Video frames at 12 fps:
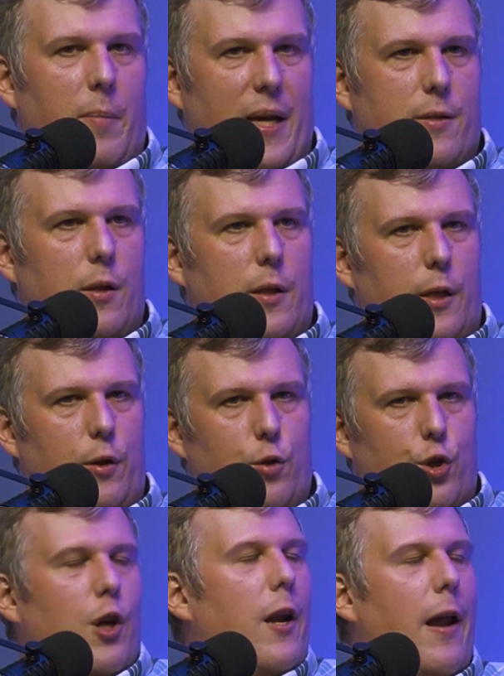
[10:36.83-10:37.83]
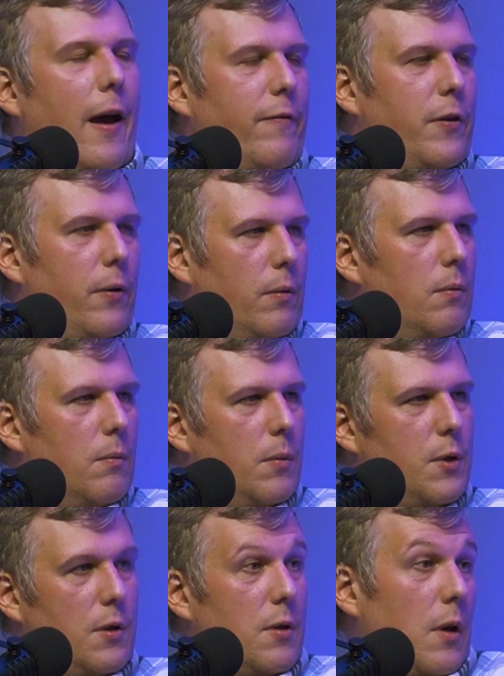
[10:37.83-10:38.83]
basically, you shouldn't have to,
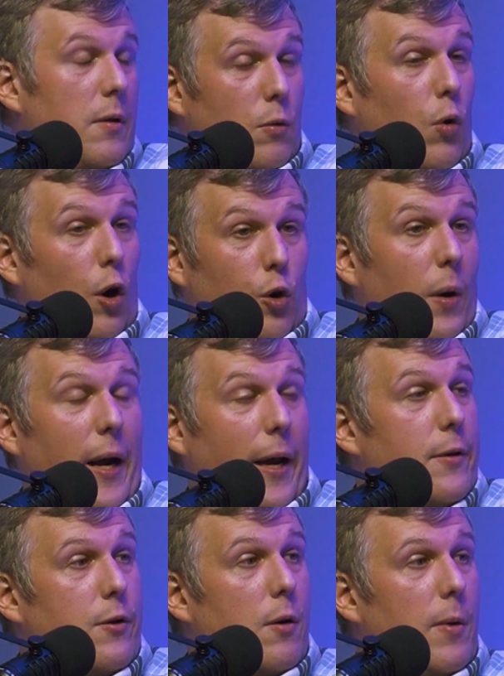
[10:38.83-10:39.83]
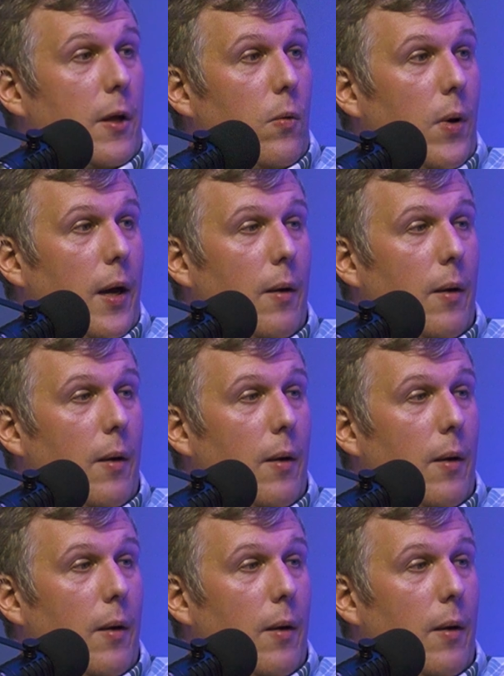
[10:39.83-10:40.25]
which is a great answer, by the way.